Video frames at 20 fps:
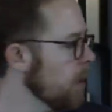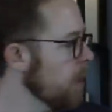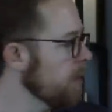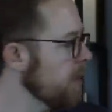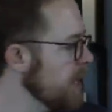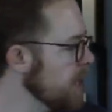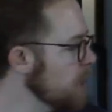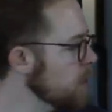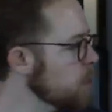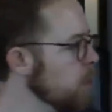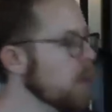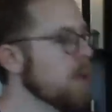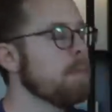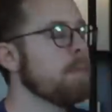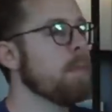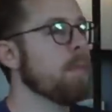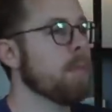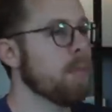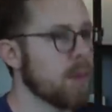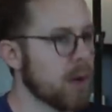These would
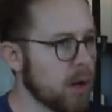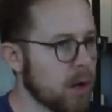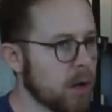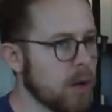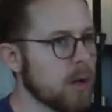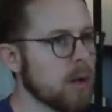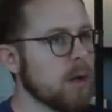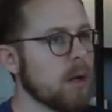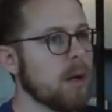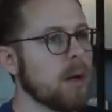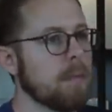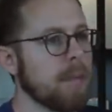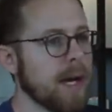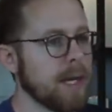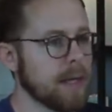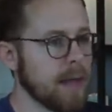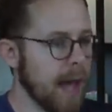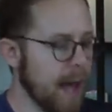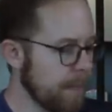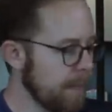burn my
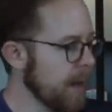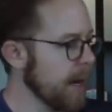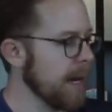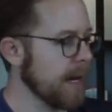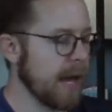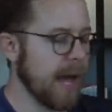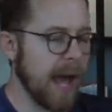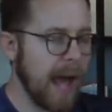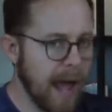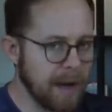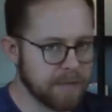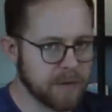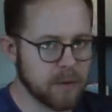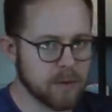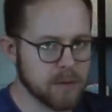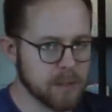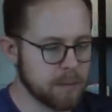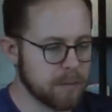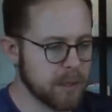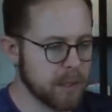lap and I'd have to
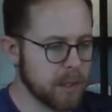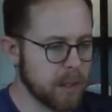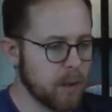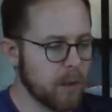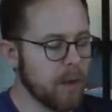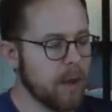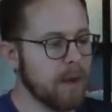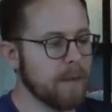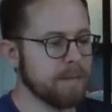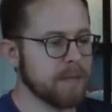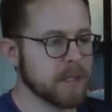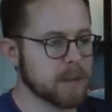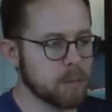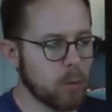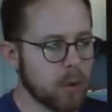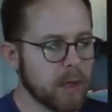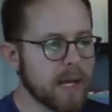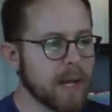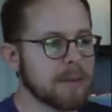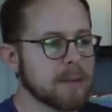use a pillow. This
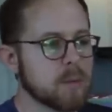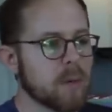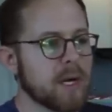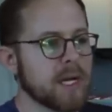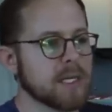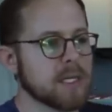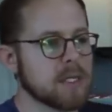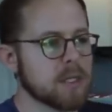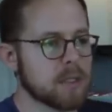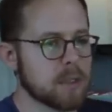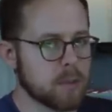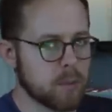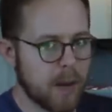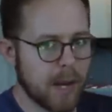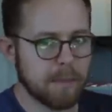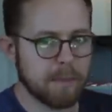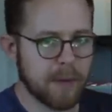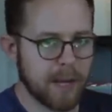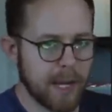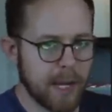morning I was wearing
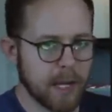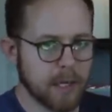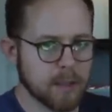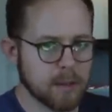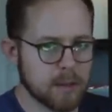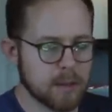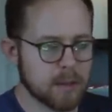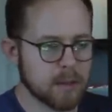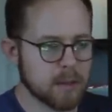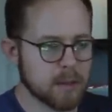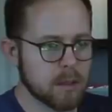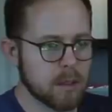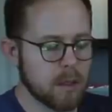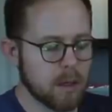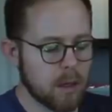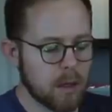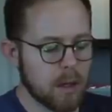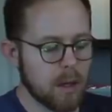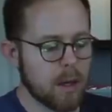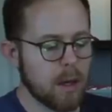sweatpants
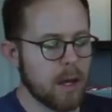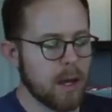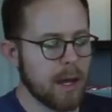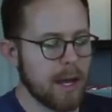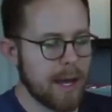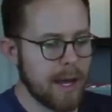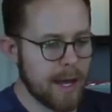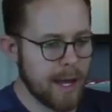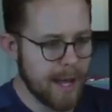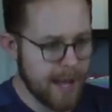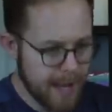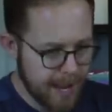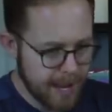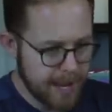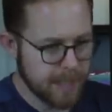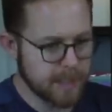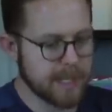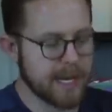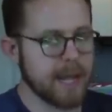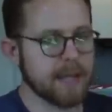
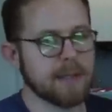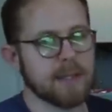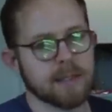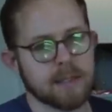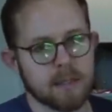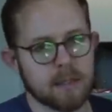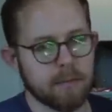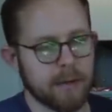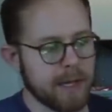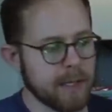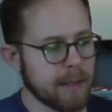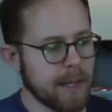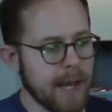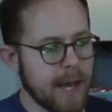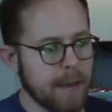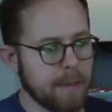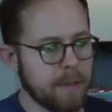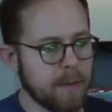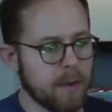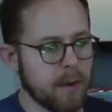and had this in my
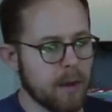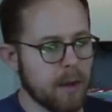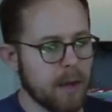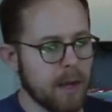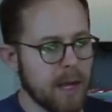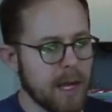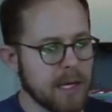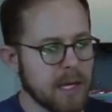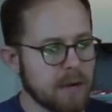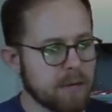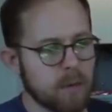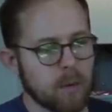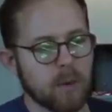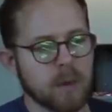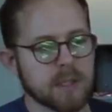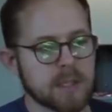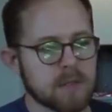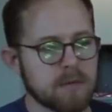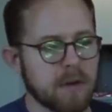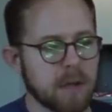lap and never
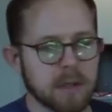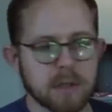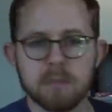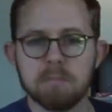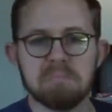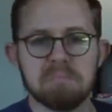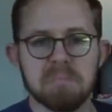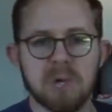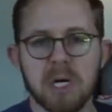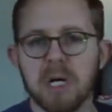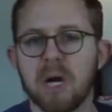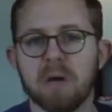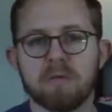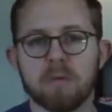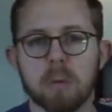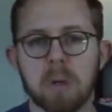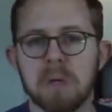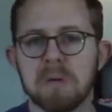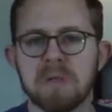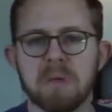once felt
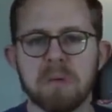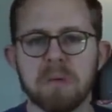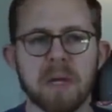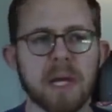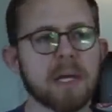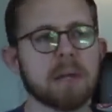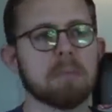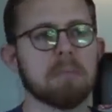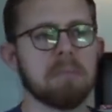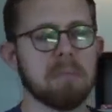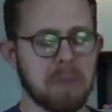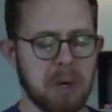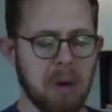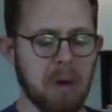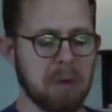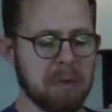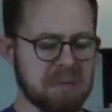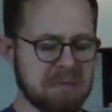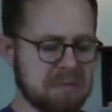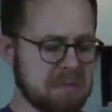uncomfortable. And they were like,
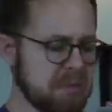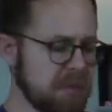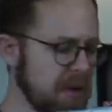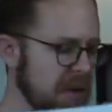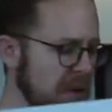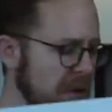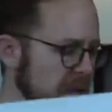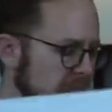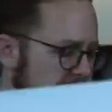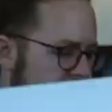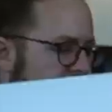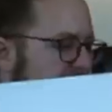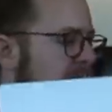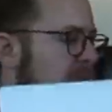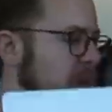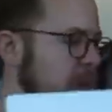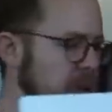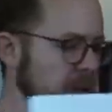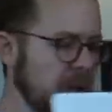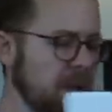oh, I
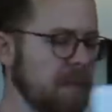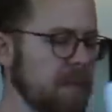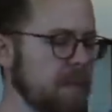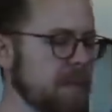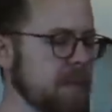need to put up